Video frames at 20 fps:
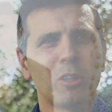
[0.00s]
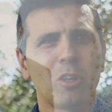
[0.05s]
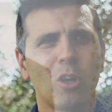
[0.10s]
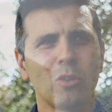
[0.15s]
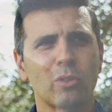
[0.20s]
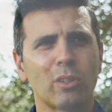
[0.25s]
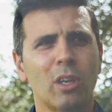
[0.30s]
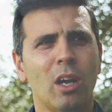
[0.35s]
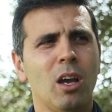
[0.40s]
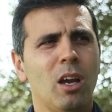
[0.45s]

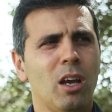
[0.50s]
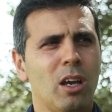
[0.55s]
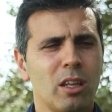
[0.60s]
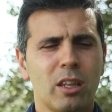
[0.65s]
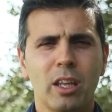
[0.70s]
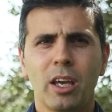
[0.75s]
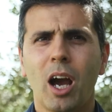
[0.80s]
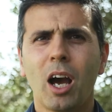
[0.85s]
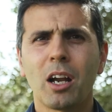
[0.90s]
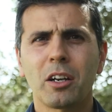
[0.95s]
because
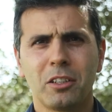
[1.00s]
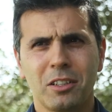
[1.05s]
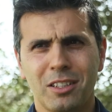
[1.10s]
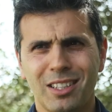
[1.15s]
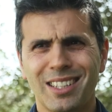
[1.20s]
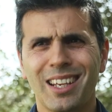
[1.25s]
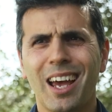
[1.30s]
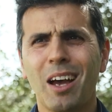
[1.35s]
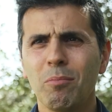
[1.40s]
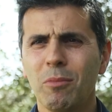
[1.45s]
they are in
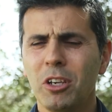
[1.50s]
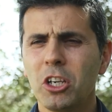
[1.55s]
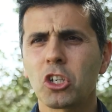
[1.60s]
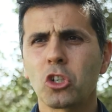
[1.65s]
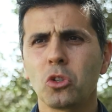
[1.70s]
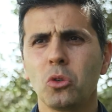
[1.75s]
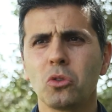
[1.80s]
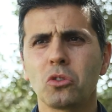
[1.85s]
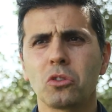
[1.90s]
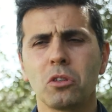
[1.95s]
some
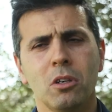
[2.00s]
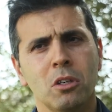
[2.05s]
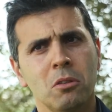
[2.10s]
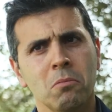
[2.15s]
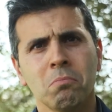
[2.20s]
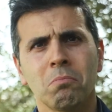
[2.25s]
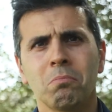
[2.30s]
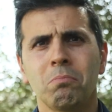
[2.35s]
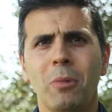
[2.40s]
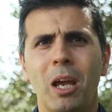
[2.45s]
issues
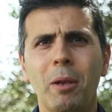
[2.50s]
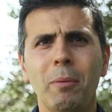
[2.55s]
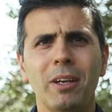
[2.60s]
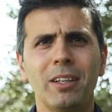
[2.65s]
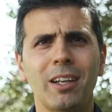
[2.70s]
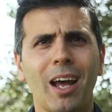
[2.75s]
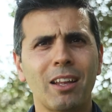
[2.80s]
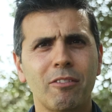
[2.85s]
maybe in